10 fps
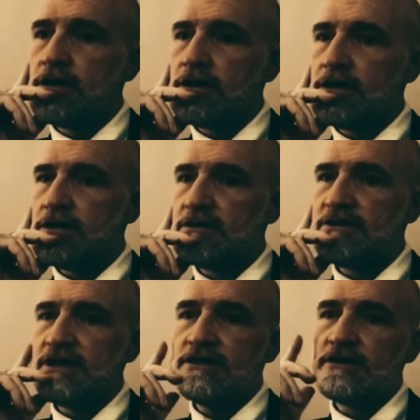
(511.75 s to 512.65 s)

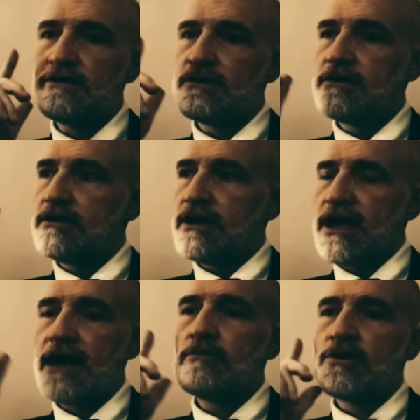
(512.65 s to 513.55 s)
than the
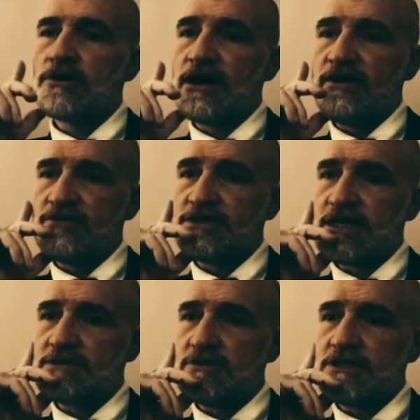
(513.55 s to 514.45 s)
hamburger
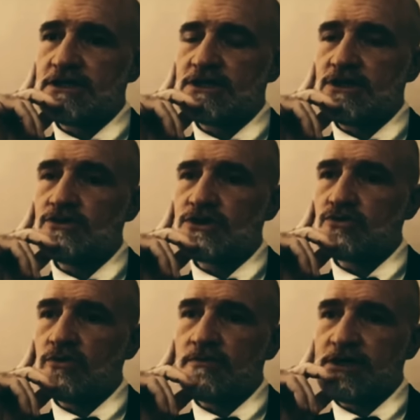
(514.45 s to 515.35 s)
advertisement that just uses a
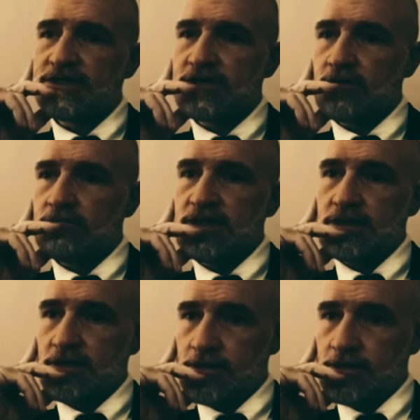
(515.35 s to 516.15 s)
woman to sell meat.